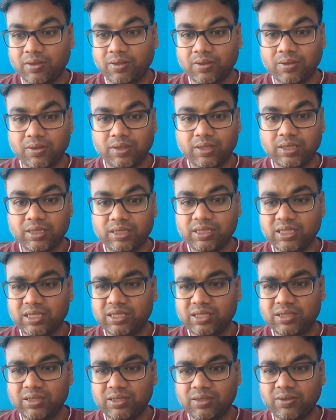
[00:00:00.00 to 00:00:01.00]
Is it
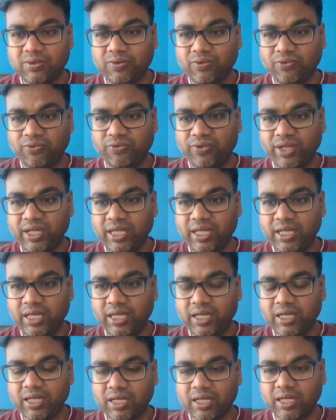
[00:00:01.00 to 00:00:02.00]

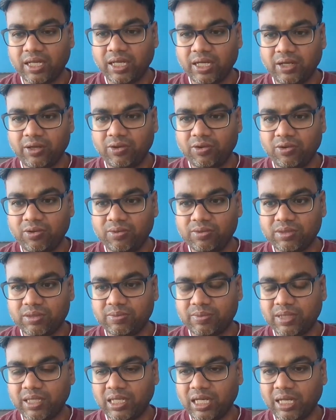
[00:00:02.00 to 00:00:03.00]
weak? I don't know, it's my
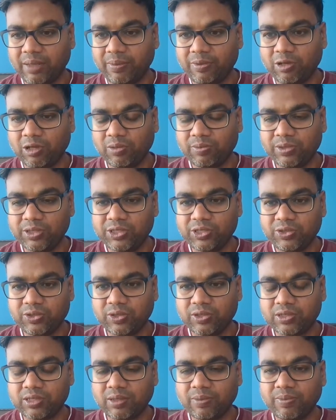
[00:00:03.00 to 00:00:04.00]
laptop issue or
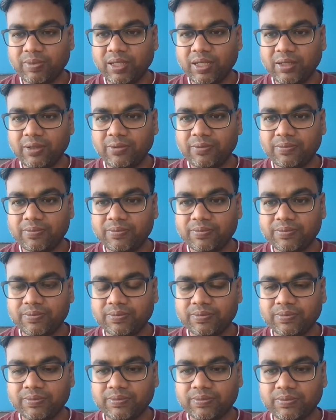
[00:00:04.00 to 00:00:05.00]
something.
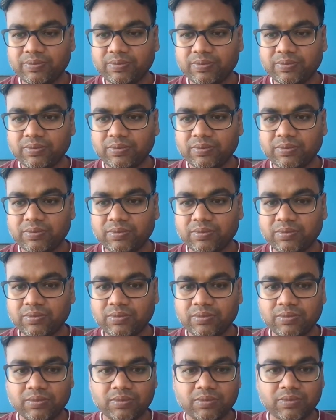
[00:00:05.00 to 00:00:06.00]

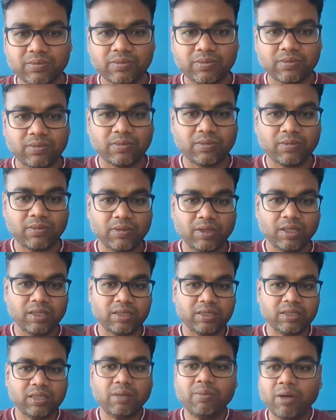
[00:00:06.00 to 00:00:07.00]
It's
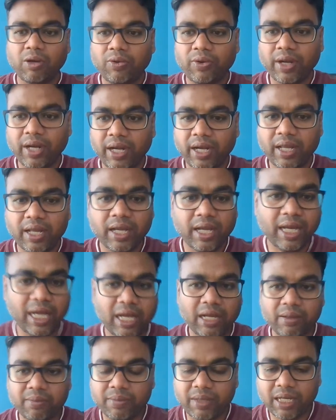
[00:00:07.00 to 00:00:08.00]
somehow getting
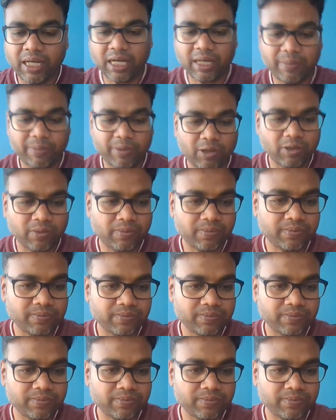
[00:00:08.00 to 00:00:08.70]
hanged, my laptop.